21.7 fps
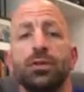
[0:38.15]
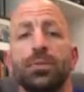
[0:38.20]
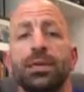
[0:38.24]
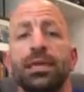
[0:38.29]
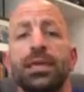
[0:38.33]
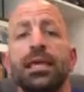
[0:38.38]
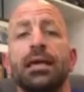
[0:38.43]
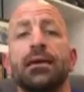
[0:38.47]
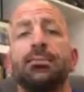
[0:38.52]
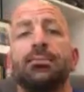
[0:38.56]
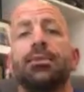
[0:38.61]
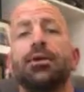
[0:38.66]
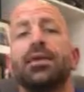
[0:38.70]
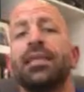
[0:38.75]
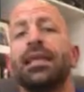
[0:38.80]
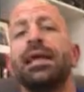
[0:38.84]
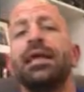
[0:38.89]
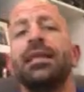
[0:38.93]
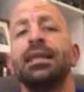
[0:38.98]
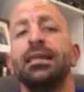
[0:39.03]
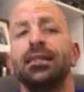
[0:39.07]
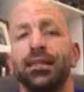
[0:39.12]
begin
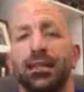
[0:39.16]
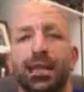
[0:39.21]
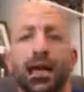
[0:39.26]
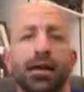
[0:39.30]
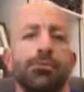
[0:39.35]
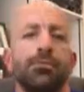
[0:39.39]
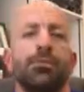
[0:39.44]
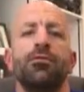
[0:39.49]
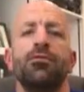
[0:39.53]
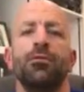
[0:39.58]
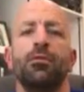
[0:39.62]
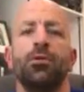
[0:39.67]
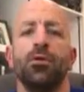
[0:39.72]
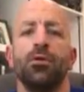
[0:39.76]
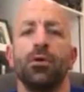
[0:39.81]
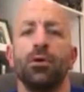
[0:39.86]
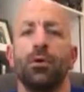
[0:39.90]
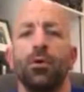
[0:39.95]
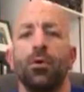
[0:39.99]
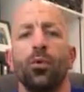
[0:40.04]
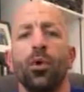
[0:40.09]
planning the night before